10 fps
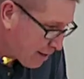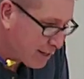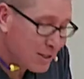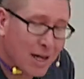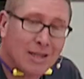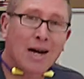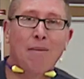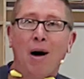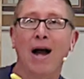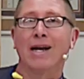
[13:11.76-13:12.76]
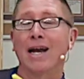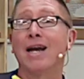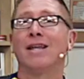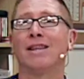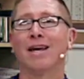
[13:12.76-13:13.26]
it's not that I'm hiding
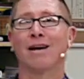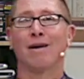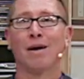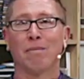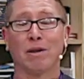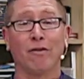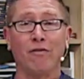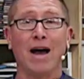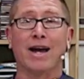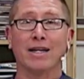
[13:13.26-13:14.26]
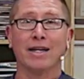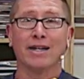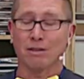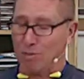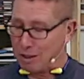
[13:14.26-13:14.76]
anything, but the fact
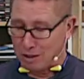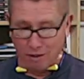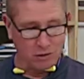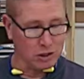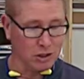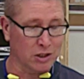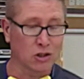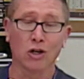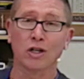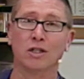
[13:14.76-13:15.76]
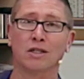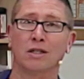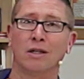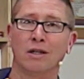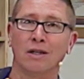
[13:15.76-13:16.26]
is my stuff's just as good
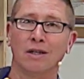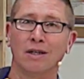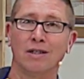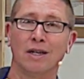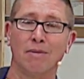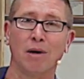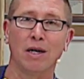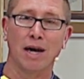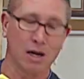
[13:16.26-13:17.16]
as anybody